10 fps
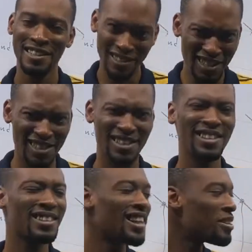Yes,
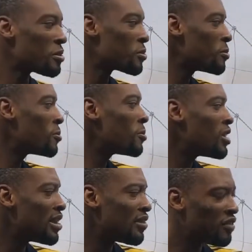that also
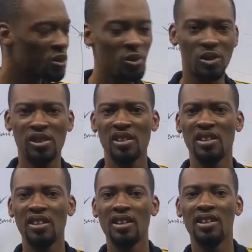follows.
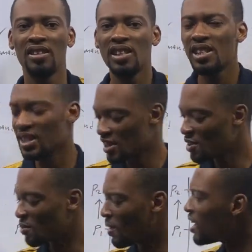Ladies and
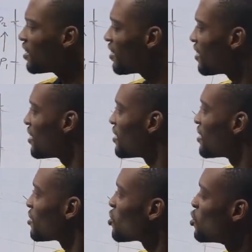gentlemen,
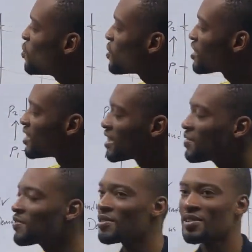to whom much is
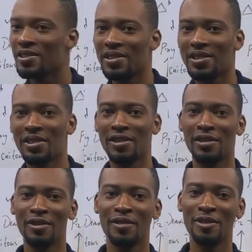given
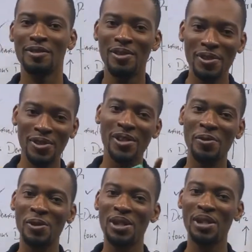should not run
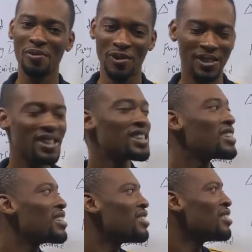away with it.
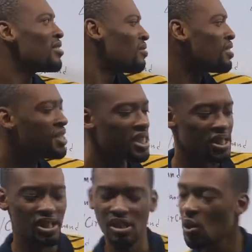With
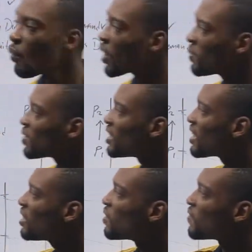this, we come to the
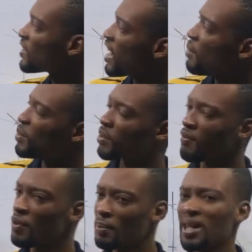end of types of
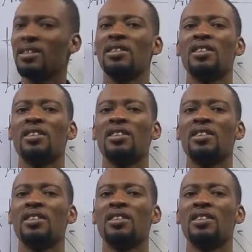demand.